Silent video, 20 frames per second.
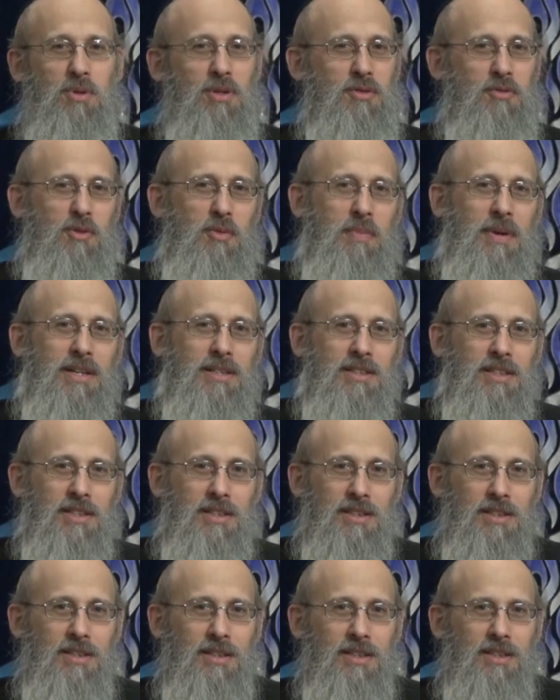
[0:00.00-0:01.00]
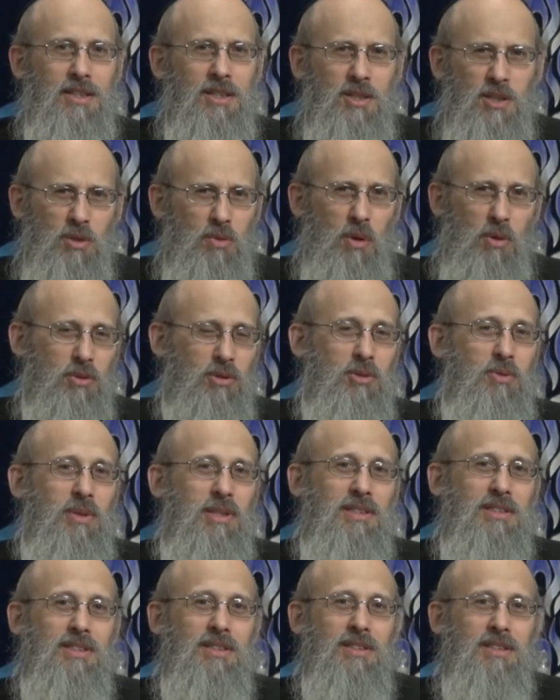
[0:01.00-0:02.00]
beautiful painting. You won't do
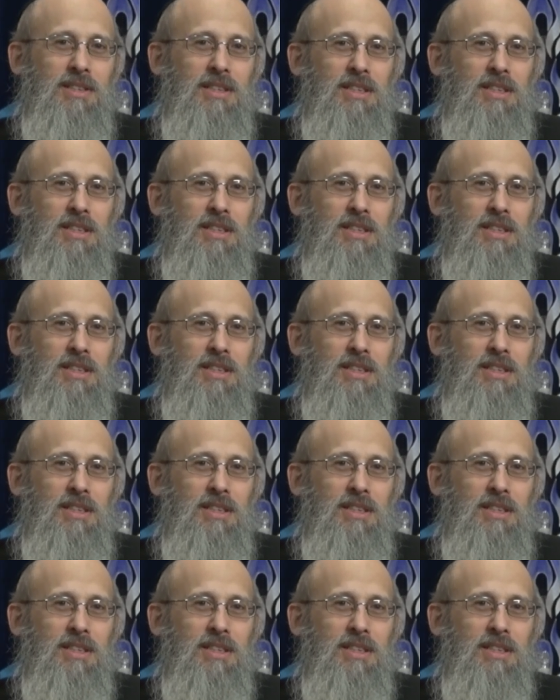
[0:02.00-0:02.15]
it.